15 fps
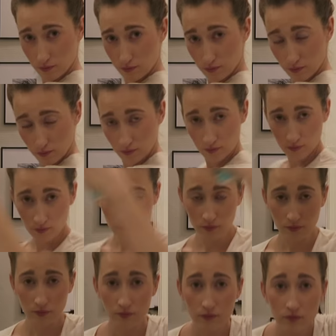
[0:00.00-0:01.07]

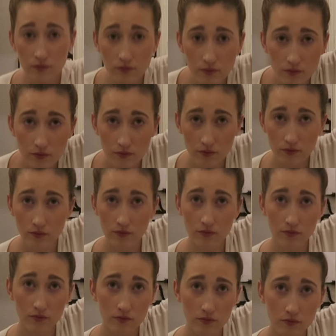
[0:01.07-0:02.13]

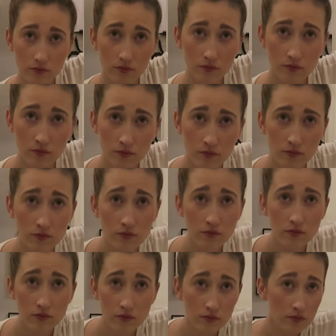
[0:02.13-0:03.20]

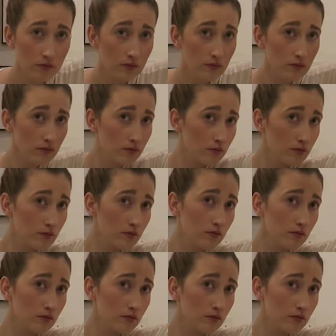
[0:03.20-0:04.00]
No one is speaking in this clip.